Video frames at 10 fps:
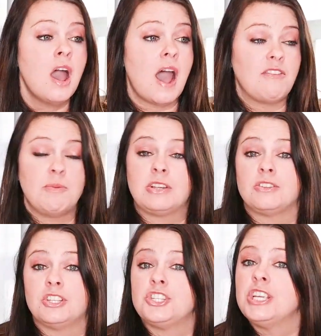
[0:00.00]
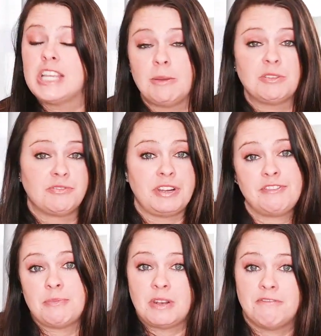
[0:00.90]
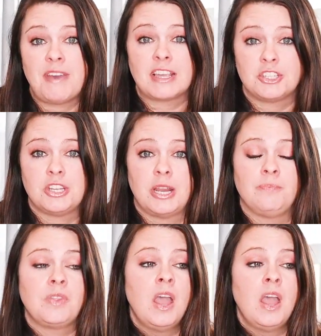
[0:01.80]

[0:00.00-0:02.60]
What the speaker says: I have to make sure that she keeps free from infection.